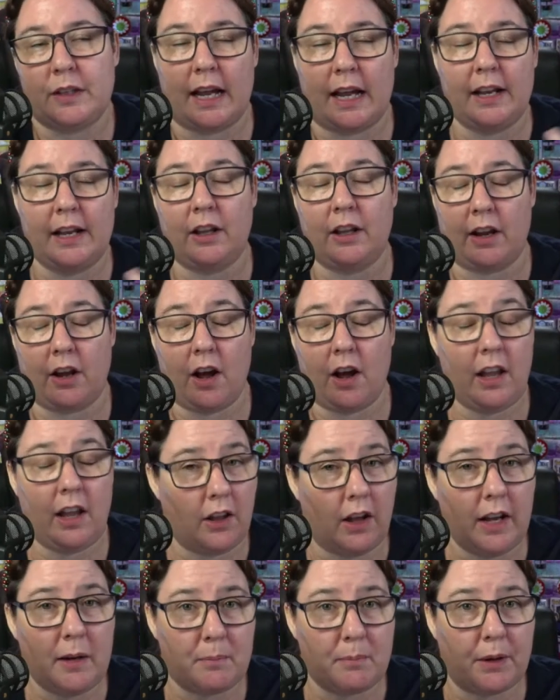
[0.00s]
And like, I
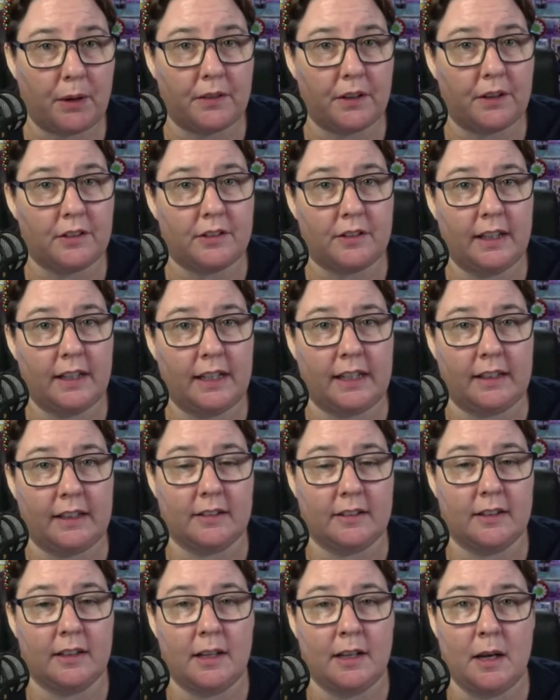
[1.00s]
like both those
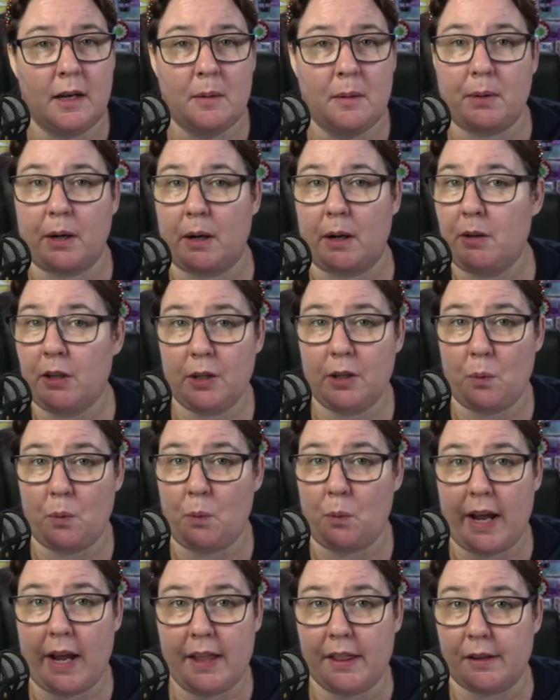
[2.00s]
things, but I'm not gonna
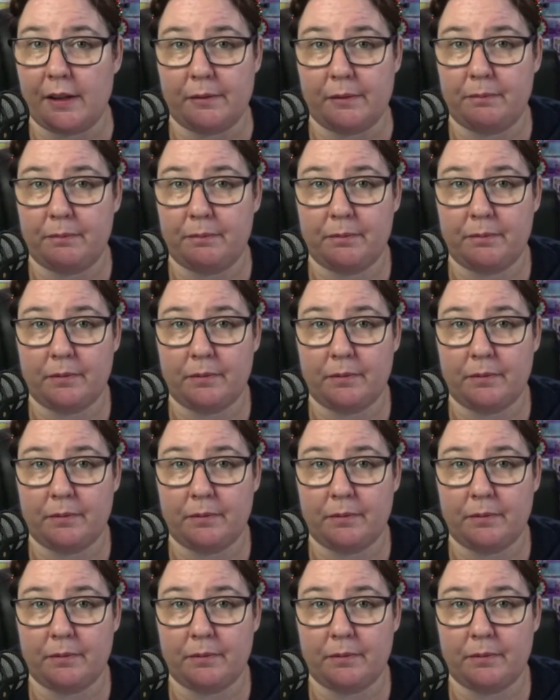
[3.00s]
wear them.